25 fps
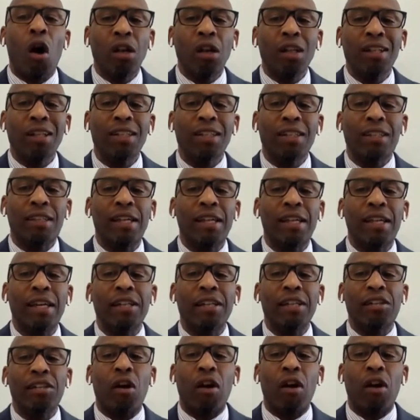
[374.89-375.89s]
So all of
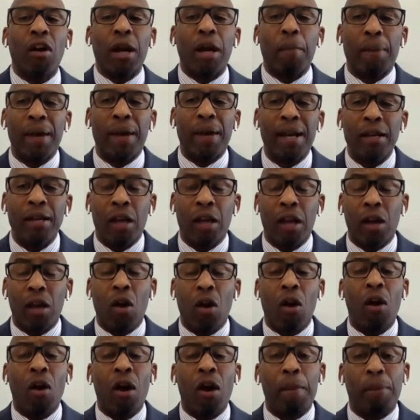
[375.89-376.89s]
the things are in
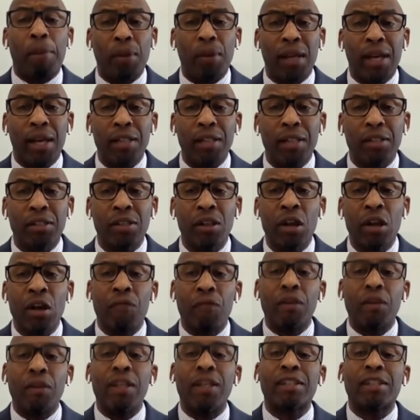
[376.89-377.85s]
place